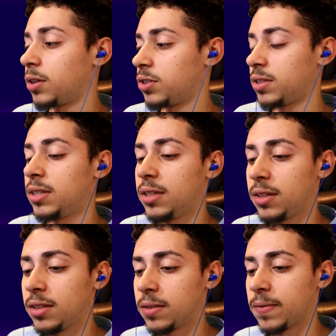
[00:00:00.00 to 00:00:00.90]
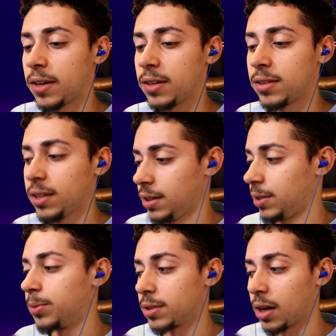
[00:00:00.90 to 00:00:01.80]
her seeing his face and
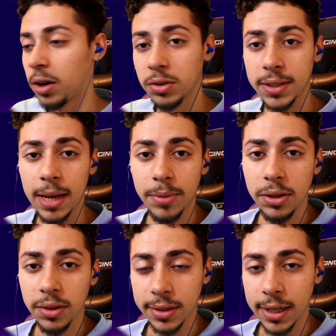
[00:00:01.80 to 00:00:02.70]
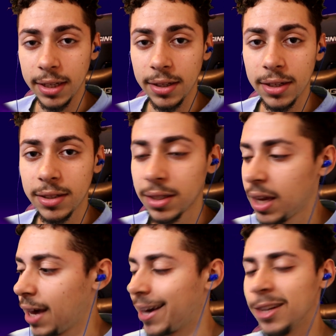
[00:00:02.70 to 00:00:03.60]
then was like, oh snap, he looks like this.
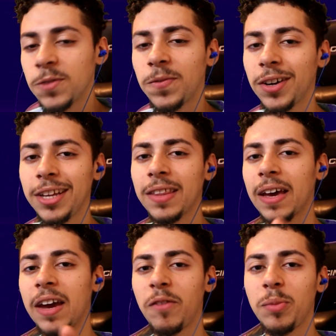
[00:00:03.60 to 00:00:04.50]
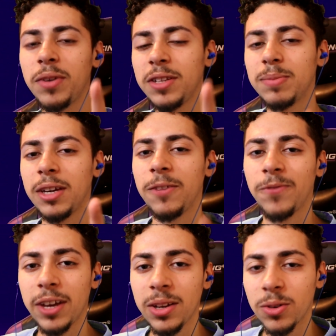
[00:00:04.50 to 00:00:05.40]
And it's funny that everybody's making
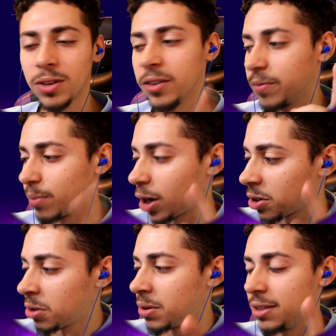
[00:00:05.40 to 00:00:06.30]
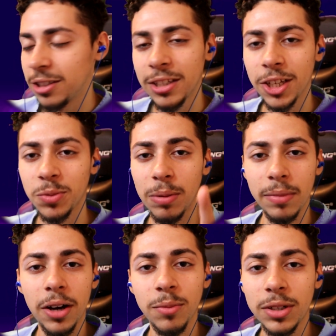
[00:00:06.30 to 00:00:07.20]
fan art of Mono and Six, but when,
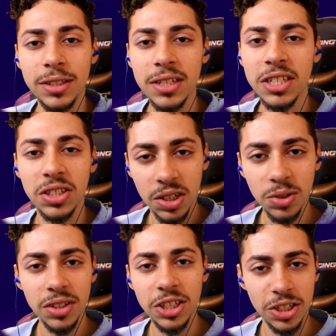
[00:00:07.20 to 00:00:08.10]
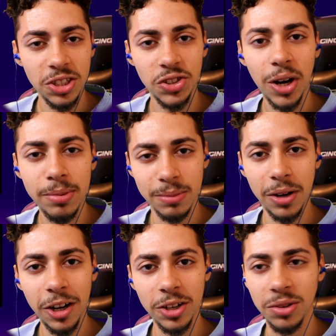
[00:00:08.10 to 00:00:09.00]
when Six literally just dropped
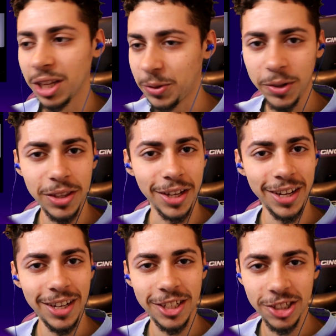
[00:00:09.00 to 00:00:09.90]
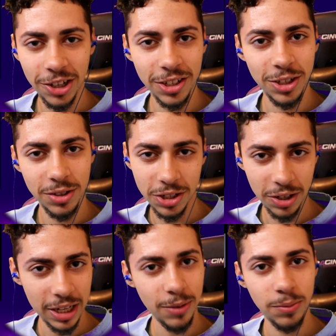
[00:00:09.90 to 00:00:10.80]
Mono, like what the heck did y'all did y'all
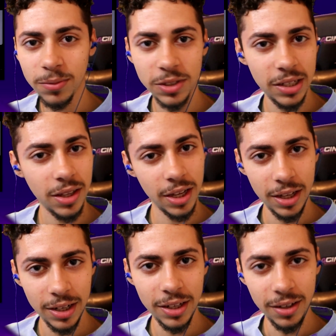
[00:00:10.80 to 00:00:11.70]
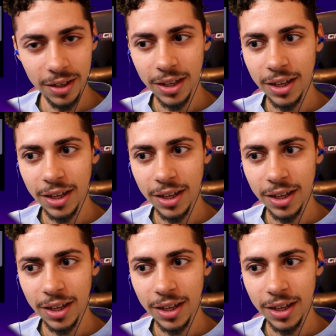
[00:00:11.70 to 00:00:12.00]
not see the ending?